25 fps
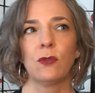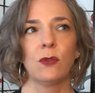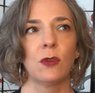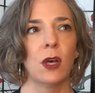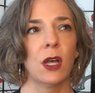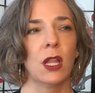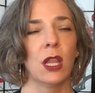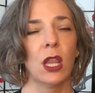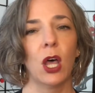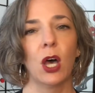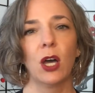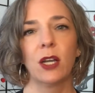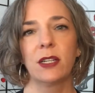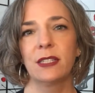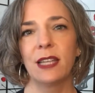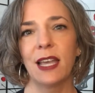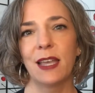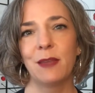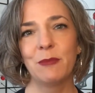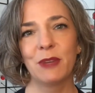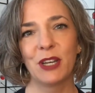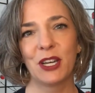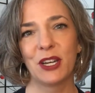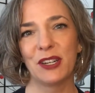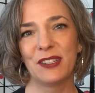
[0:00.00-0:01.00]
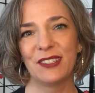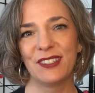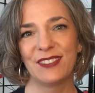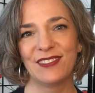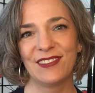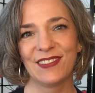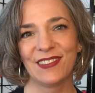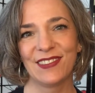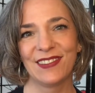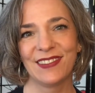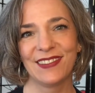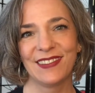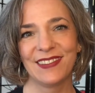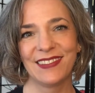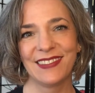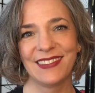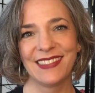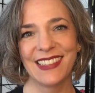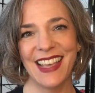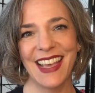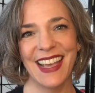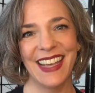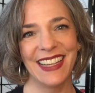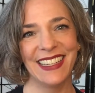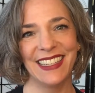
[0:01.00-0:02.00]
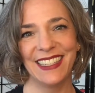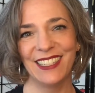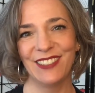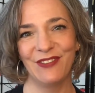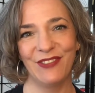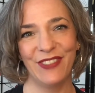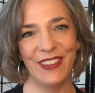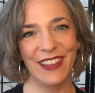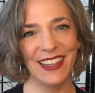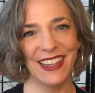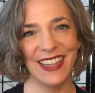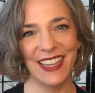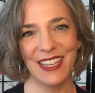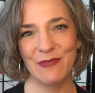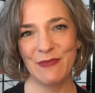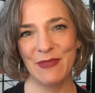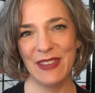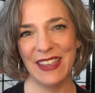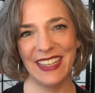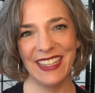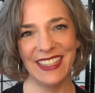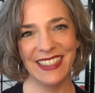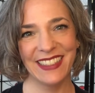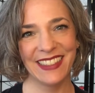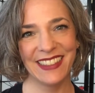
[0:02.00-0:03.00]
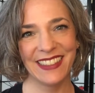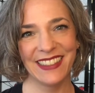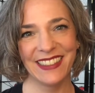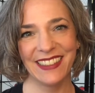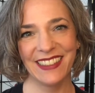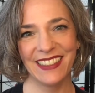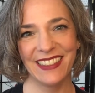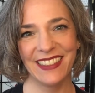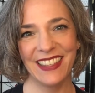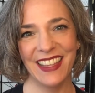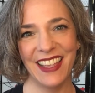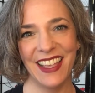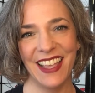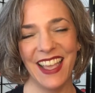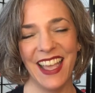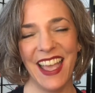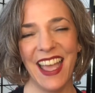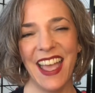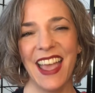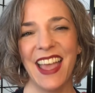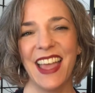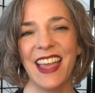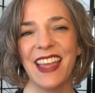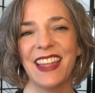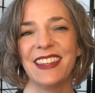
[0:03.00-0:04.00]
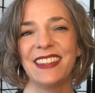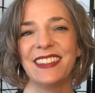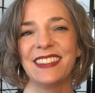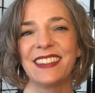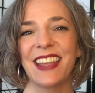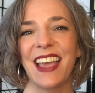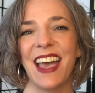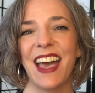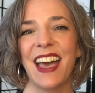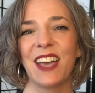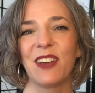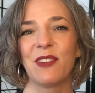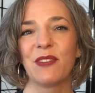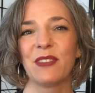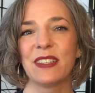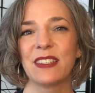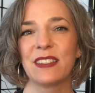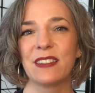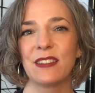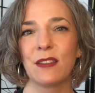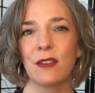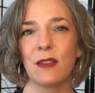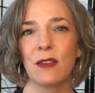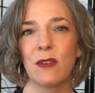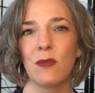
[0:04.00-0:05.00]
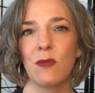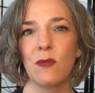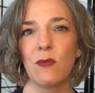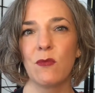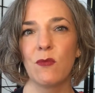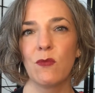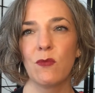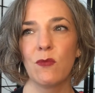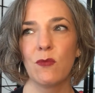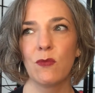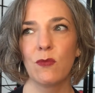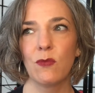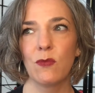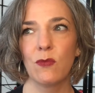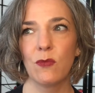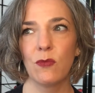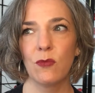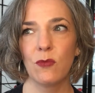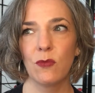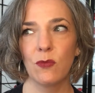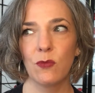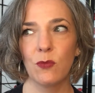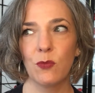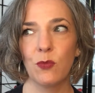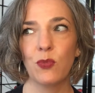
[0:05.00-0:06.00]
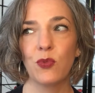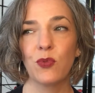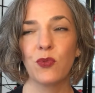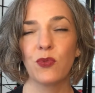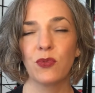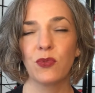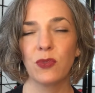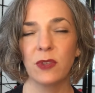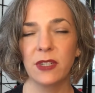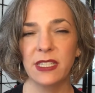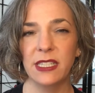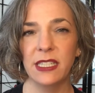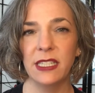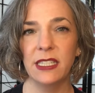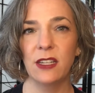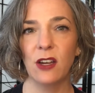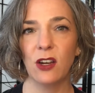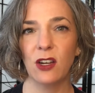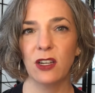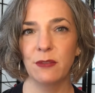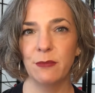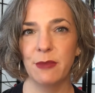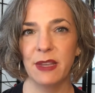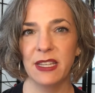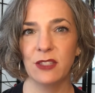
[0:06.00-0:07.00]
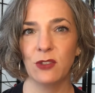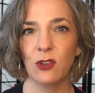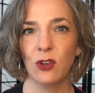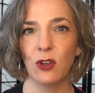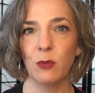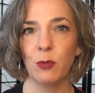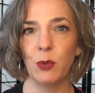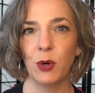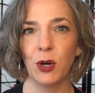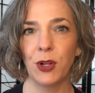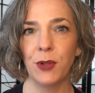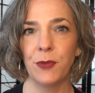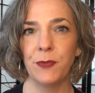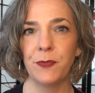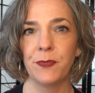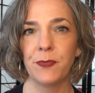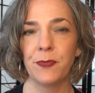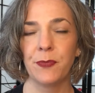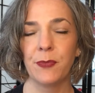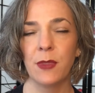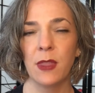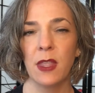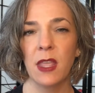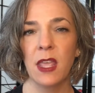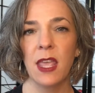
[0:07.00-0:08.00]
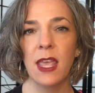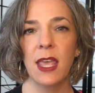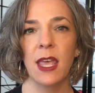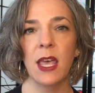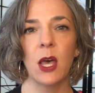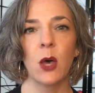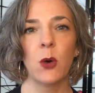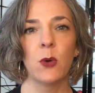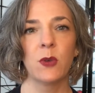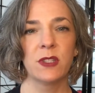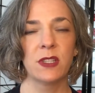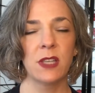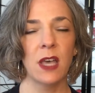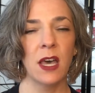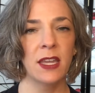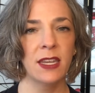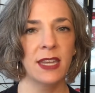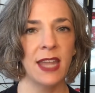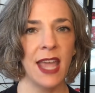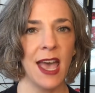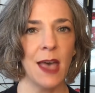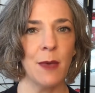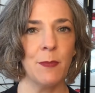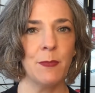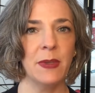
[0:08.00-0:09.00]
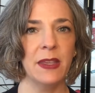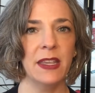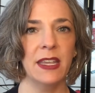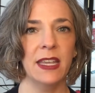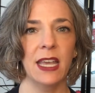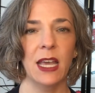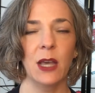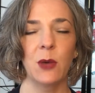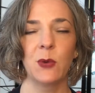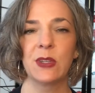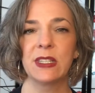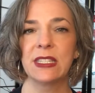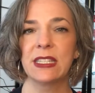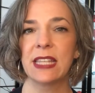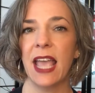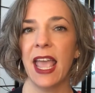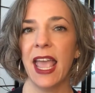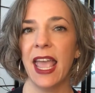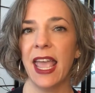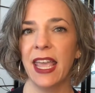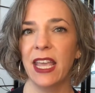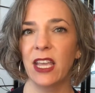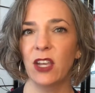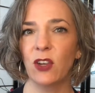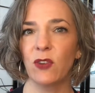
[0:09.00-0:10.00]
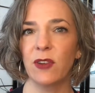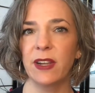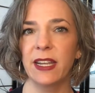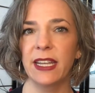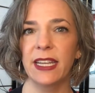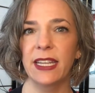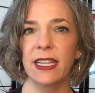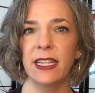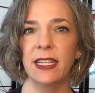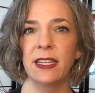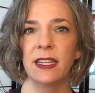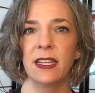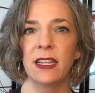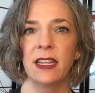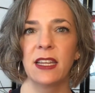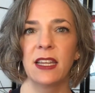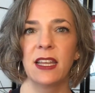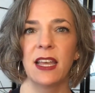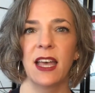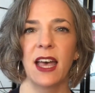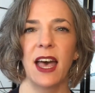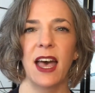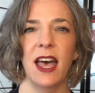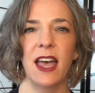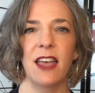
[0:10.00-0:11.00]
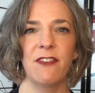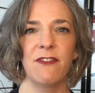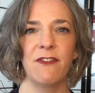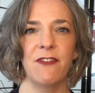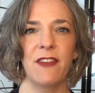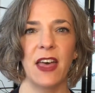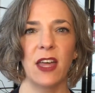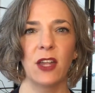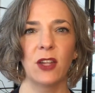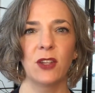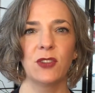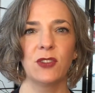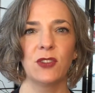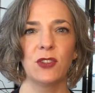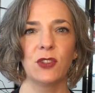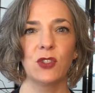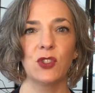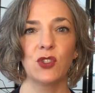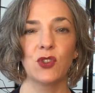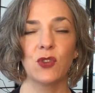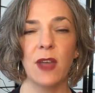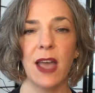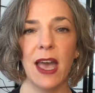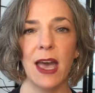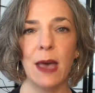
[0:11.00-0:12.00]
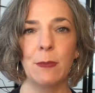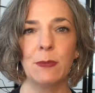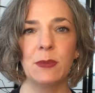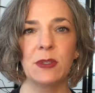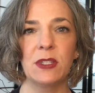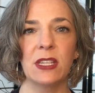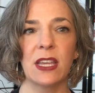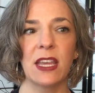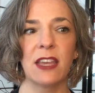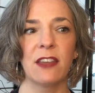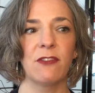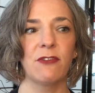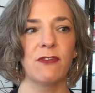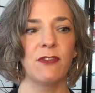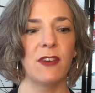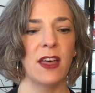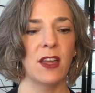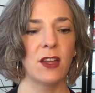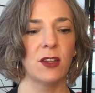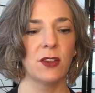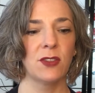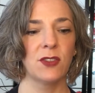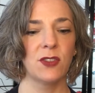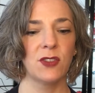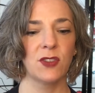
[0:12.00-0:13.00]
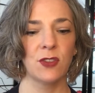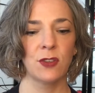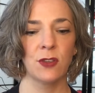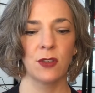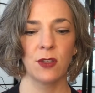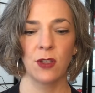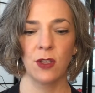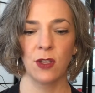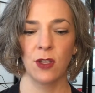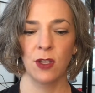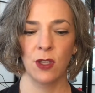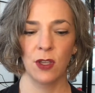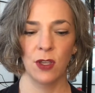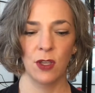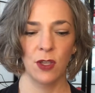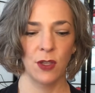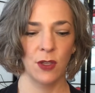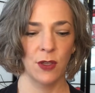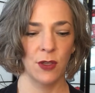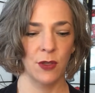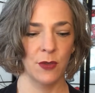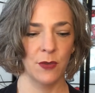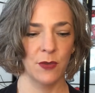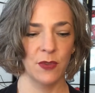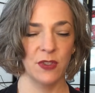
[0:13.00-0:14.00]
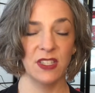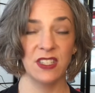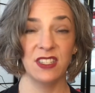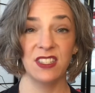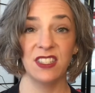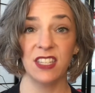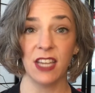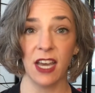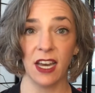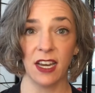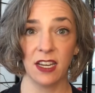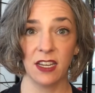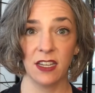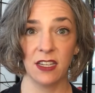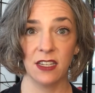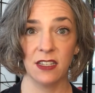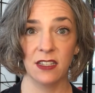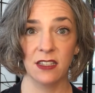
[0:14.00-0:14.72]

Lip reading: A long time ago, I didn't feel like me. And I was pretty darn miserable. I was unhappy. I was angry. I felt trapped. I felt stuck.